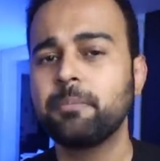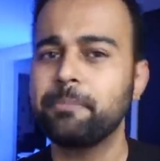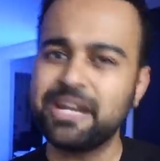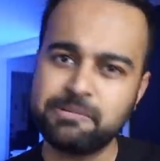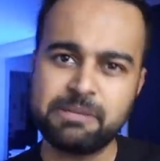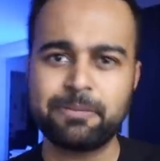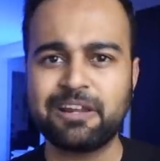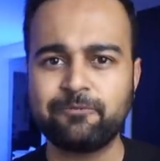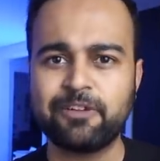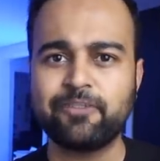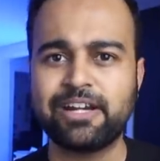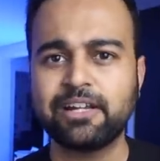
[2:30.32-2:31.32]
Many people have
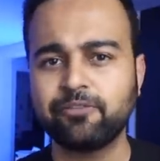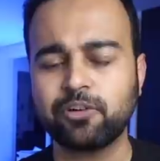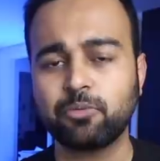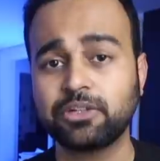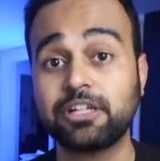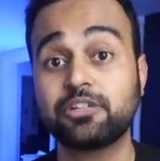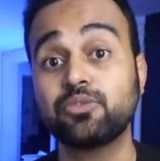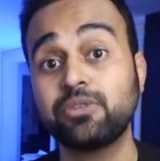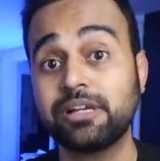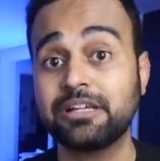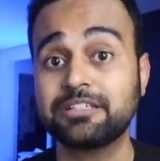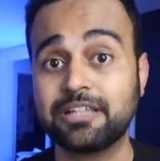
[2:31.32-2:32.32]
been waiting for more than 2
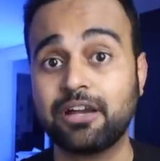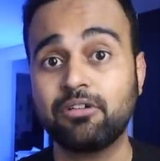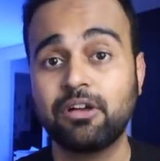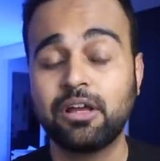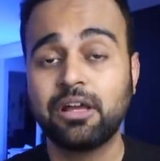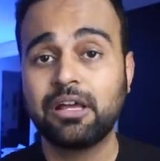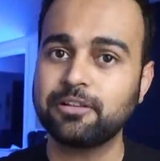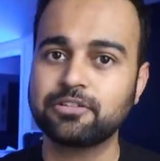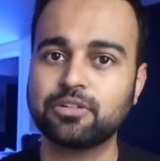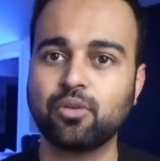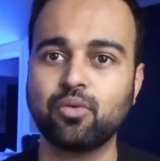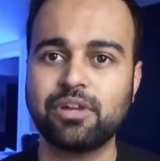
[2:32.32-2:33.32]
years now.
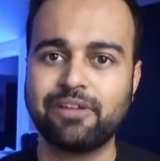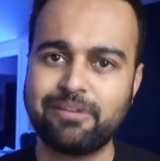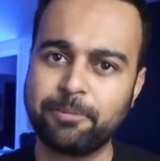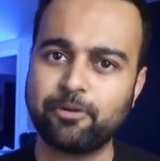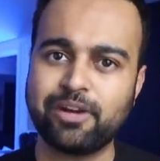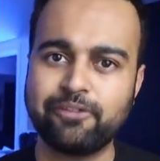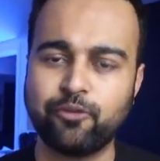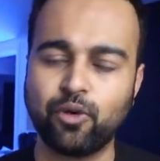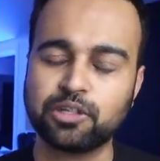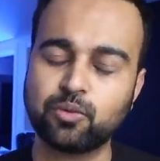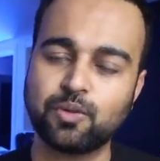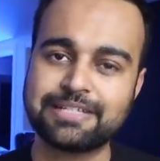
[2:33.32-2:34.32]
So November
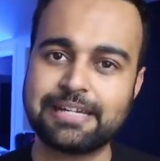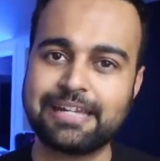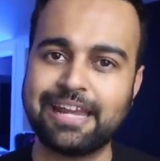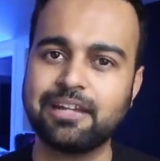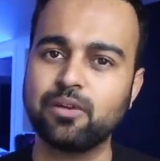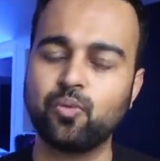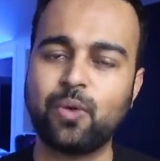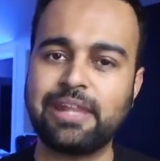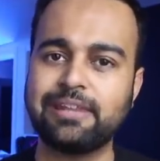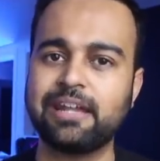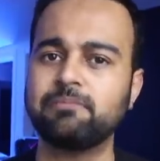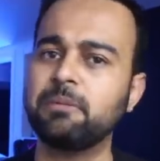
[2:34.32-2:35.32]
24th was the date
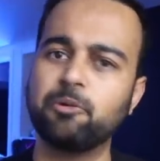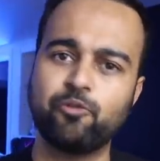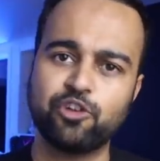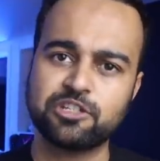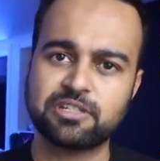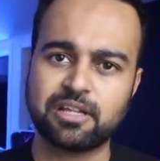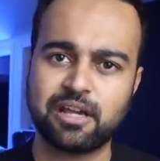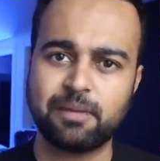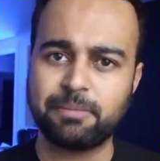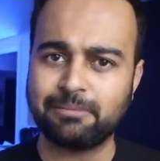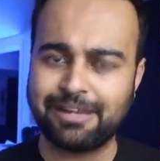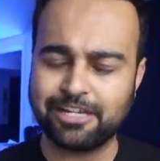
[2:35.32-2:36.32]
when that memo was
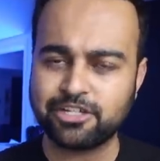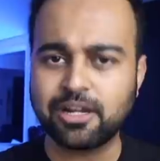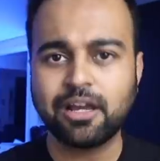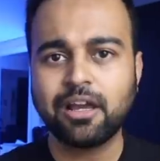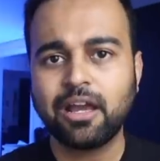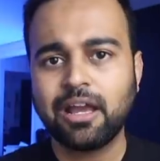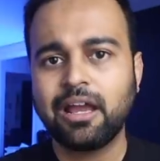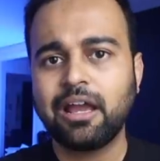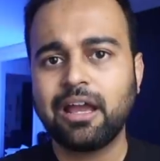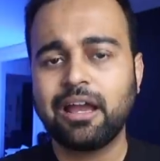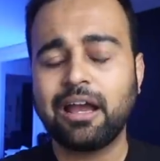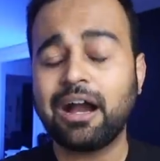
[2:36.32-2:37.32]
published.
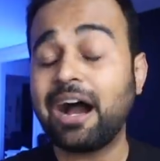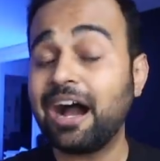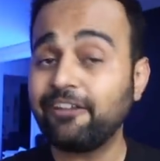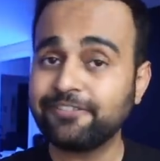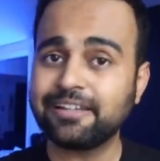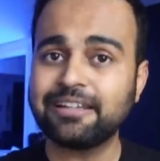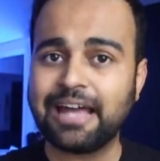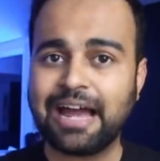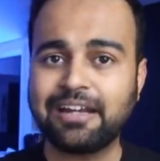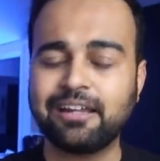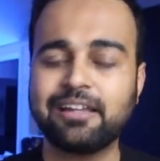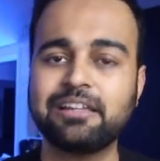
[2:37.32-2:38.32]
After
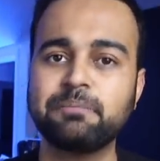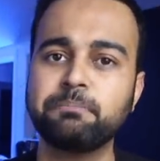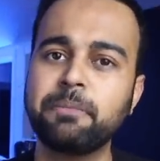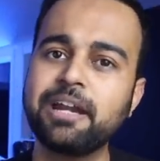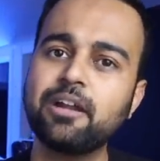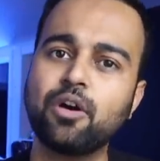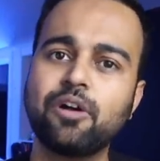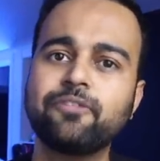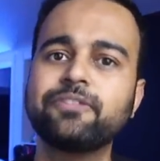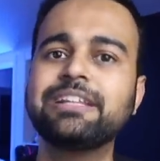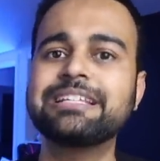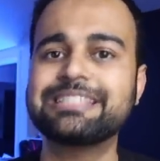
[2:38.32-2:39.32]
that, in the mid
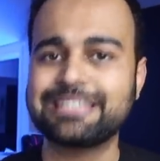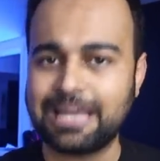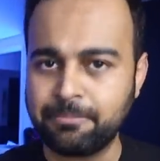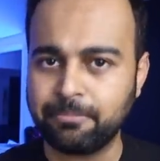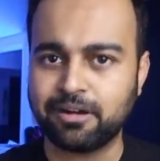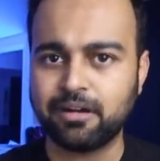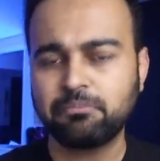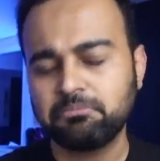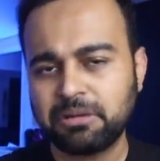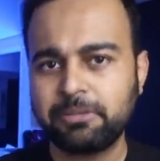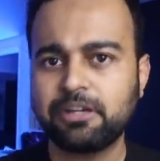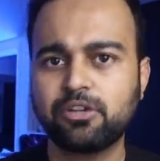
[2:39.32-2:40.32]
of December,
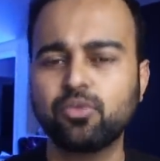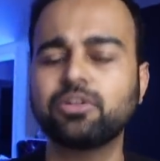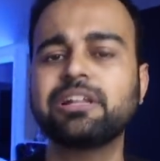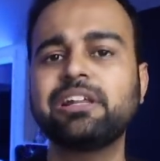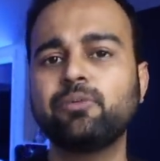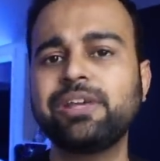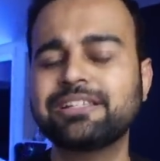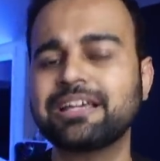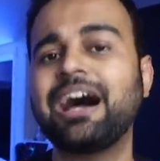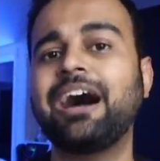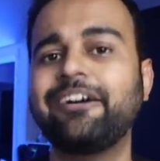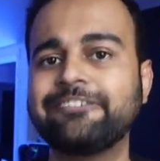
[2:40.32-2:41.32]
maybe 2-3
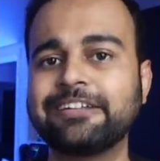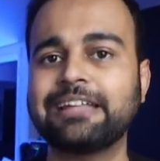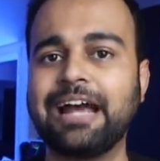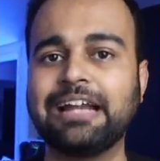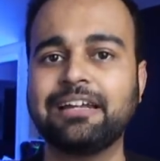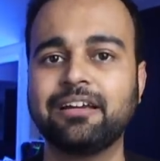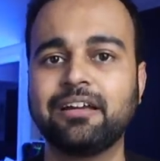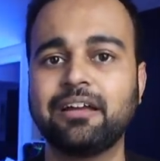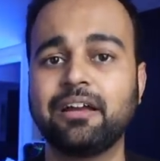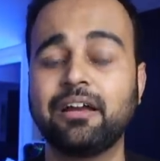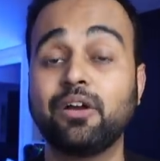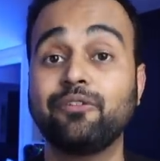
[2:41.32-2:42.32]
weeks after that,
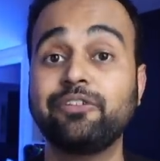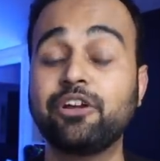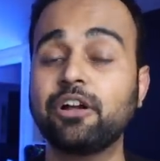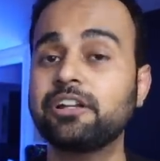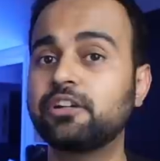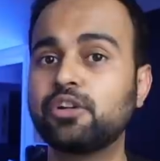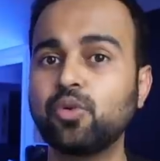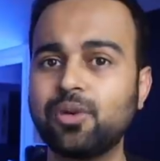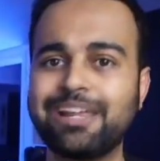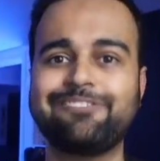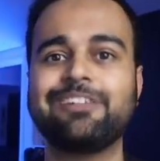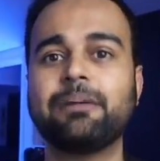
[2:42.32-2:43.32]
we got two
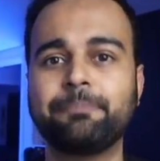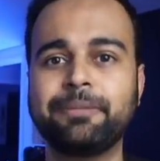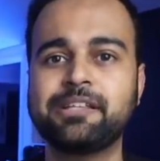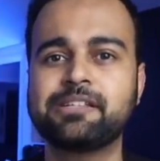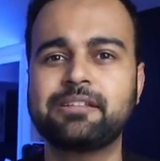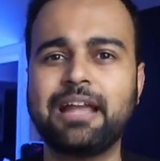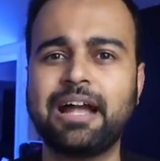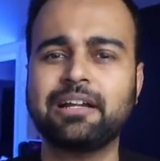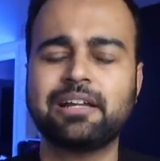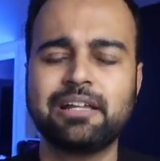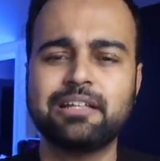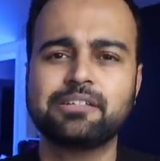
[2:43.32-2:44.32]
developments
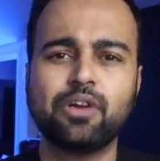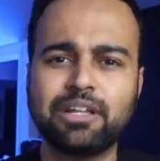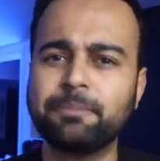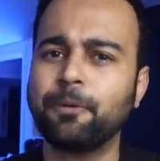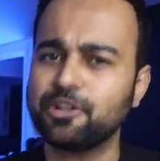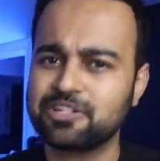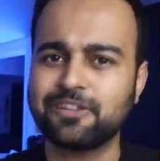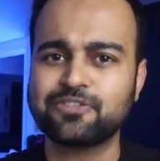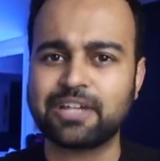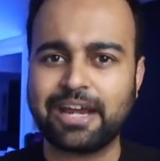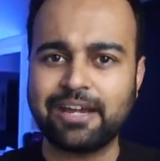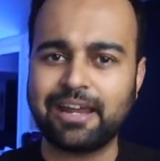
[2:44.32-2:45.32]
that is on the positive
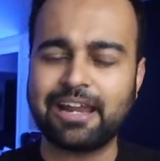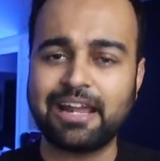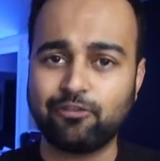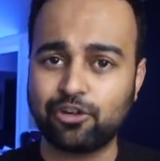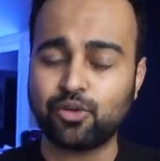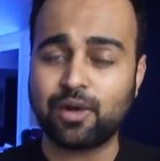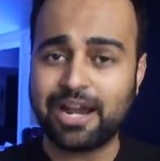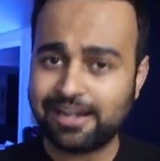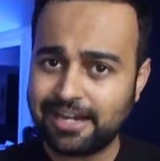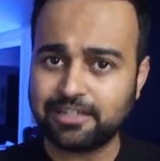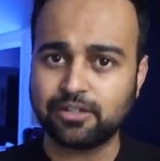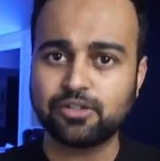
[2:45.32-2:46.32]
side, and I want to
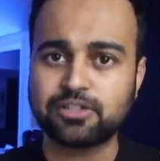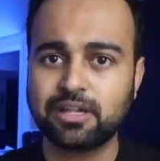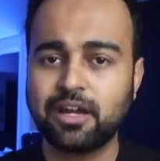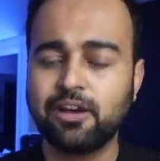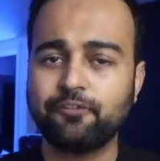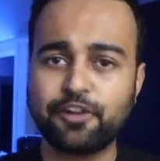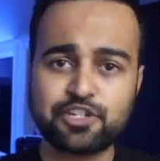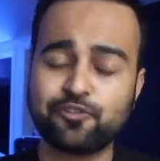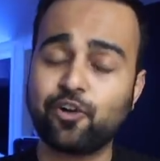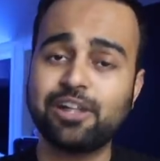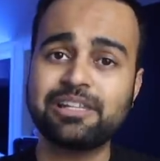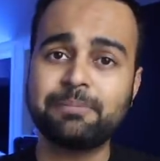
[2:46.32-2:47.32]
highlight those. First
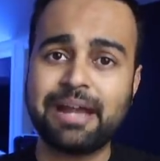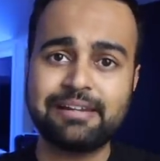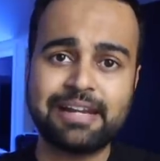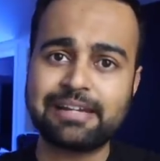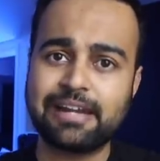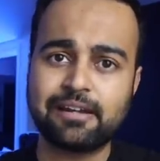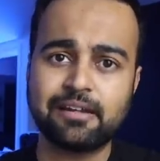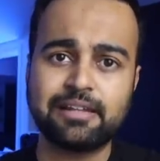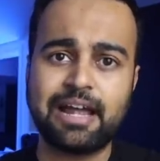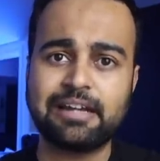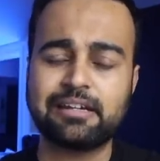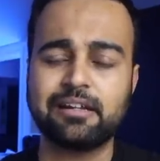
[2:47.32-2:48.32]
of all, the mandate letter
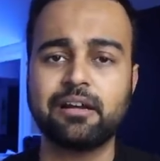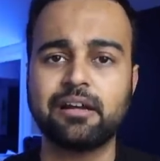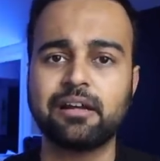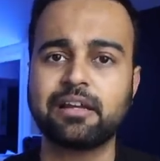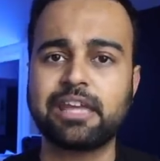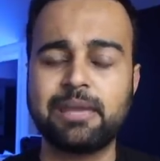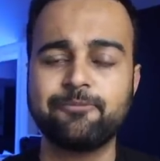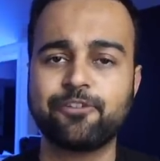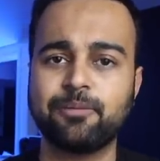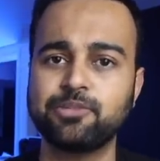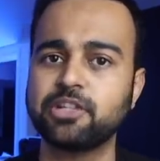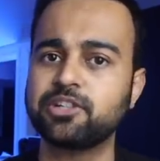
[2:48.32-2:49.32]
that came
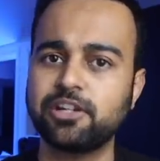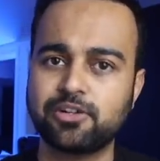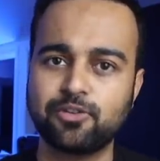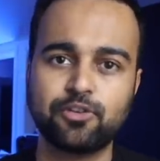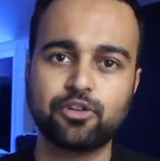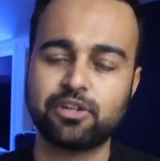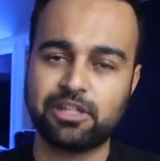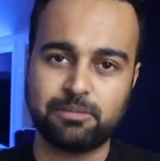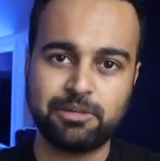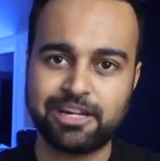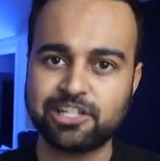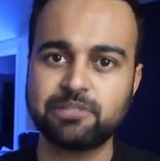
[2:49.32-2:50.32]
from Justin Trudeau to the
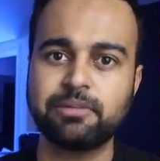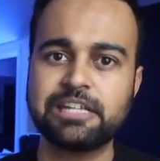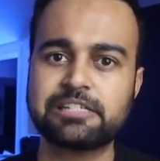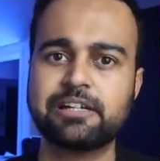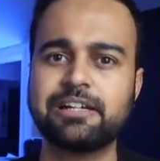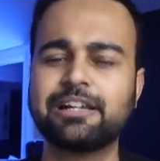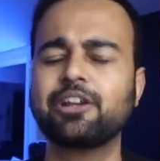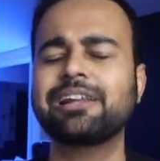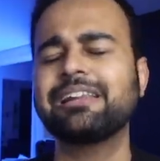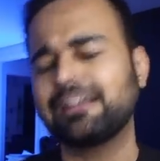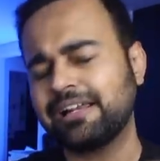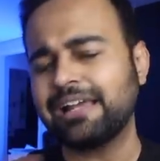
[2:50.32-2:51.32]
immigration minister, it
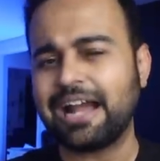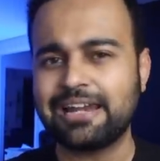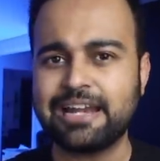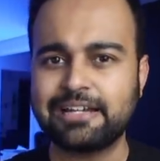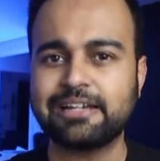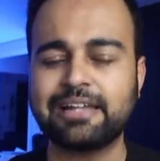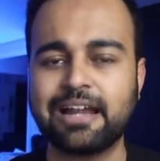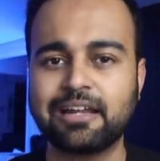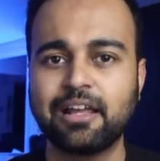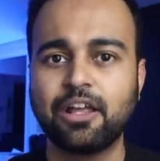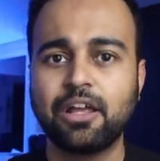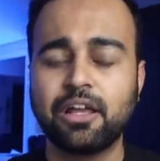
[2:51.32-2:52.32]
clearly highlighted
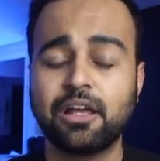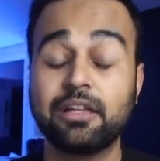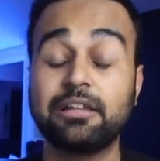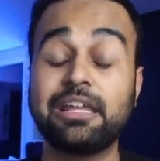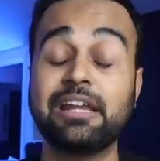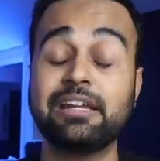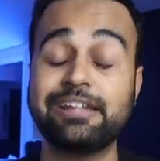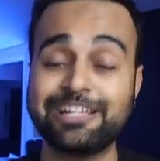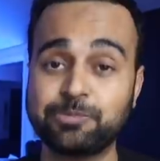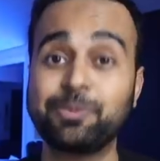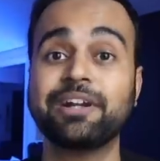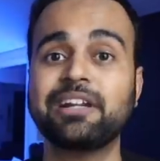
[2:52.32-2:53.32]
that they
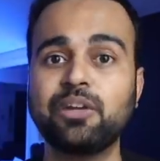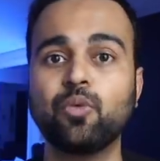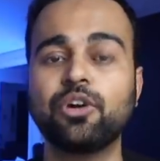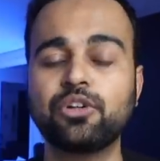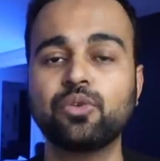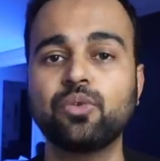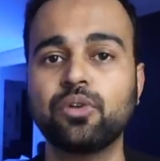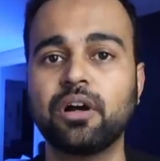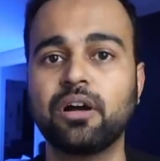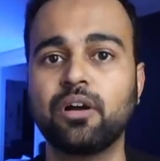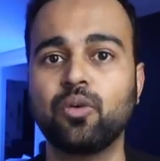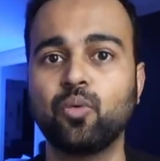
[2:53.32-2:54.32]
desperately want to
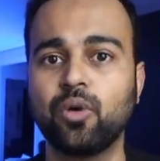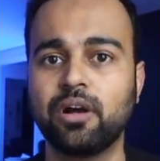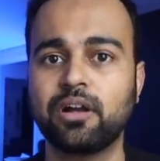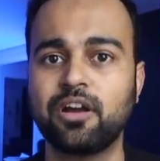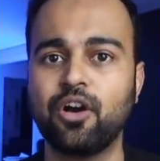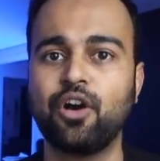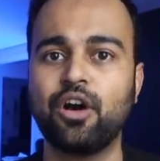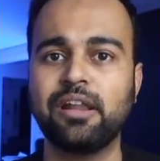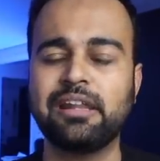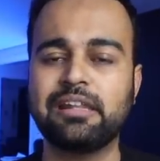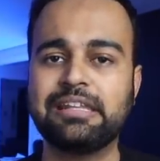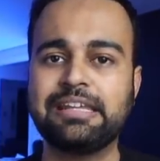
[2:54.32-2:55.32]
work
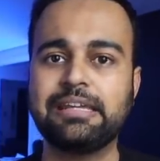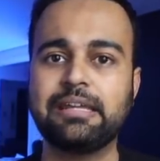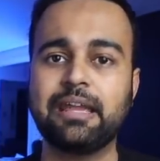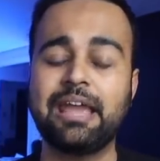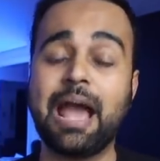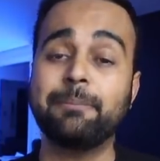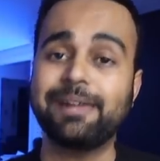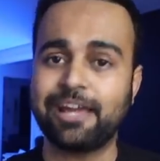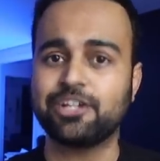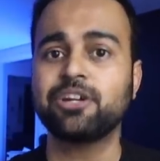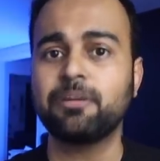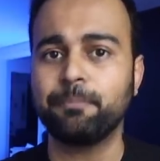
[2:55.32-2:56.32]
on the
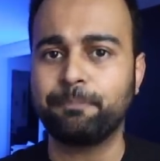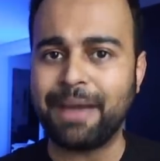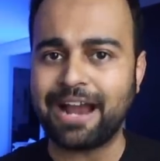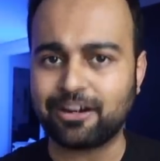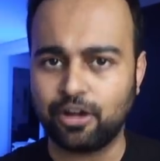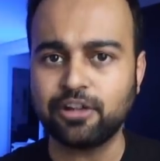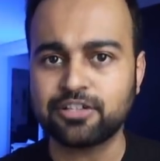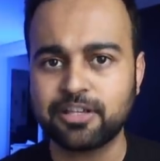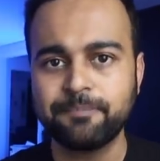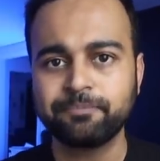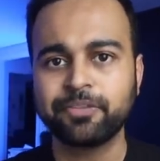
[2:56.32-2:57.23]
application backlogs.